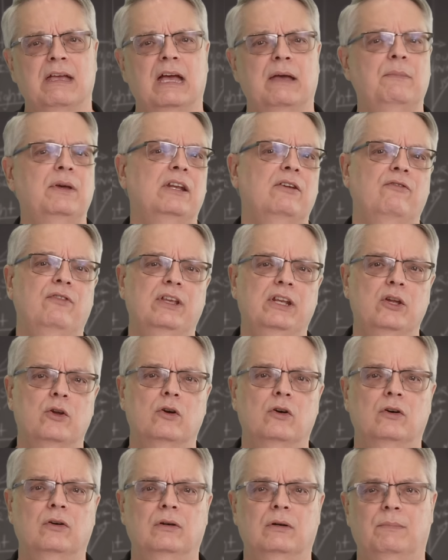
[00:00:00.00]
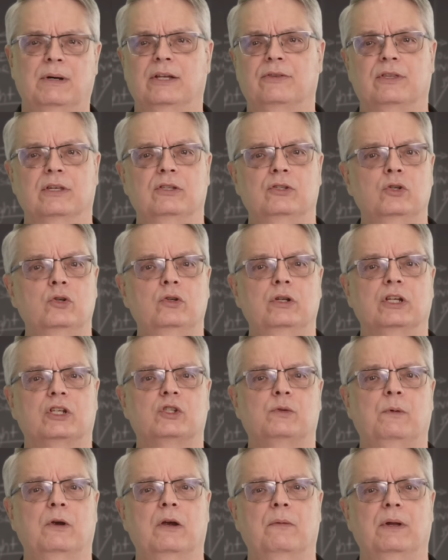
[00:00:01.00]
I made a video about the DUNE
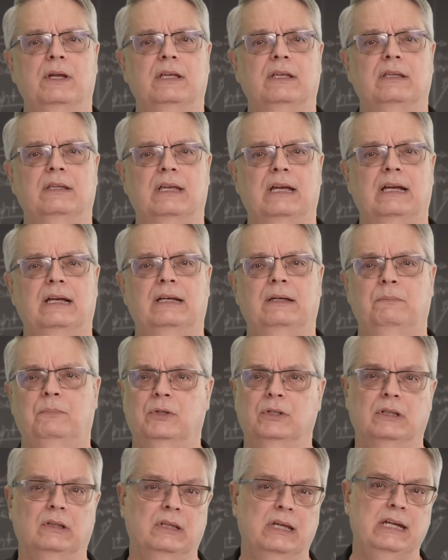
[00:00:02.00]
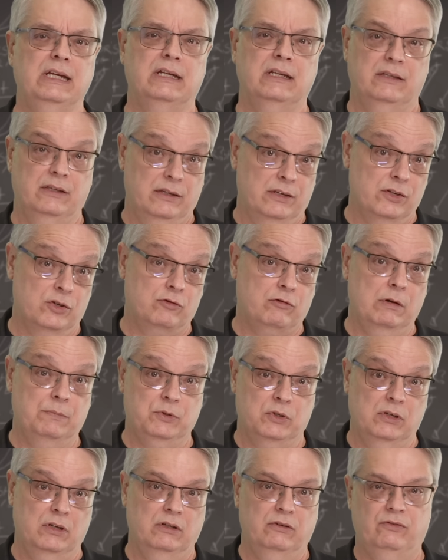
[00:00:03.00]
experiment, and I put a link in the
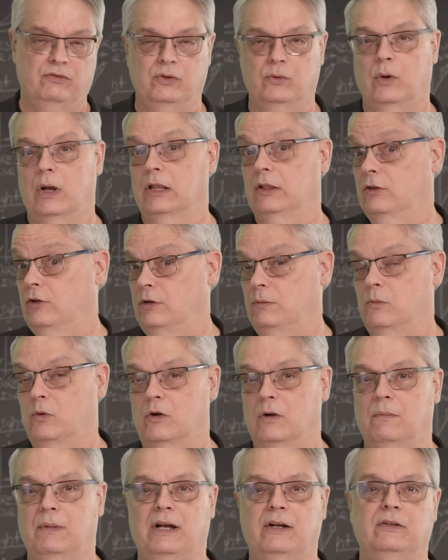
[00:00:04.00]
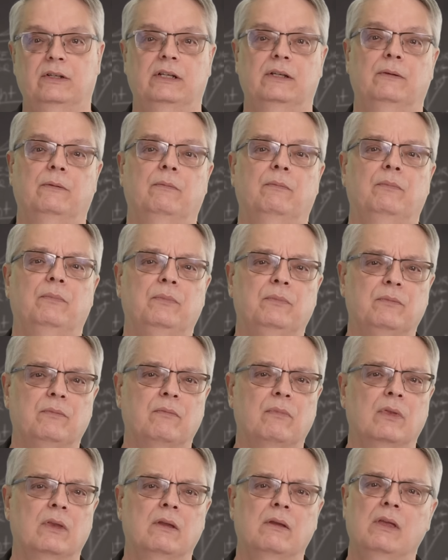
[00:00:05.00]
description if you want to learn more about it.
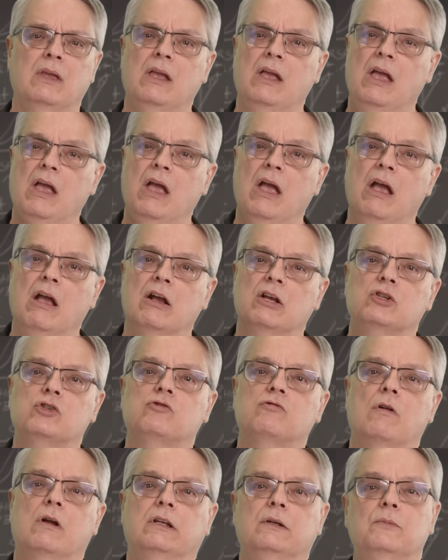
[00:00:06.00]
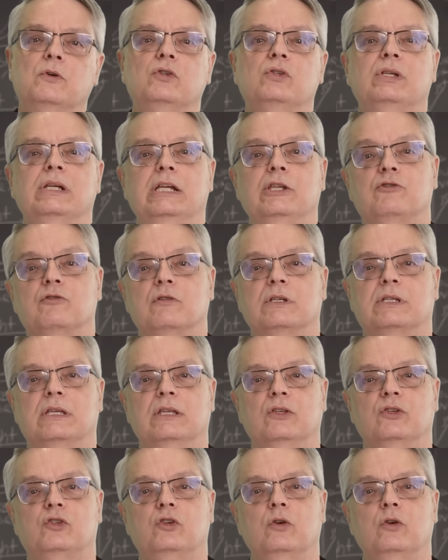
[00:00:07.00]
Astronomers interested in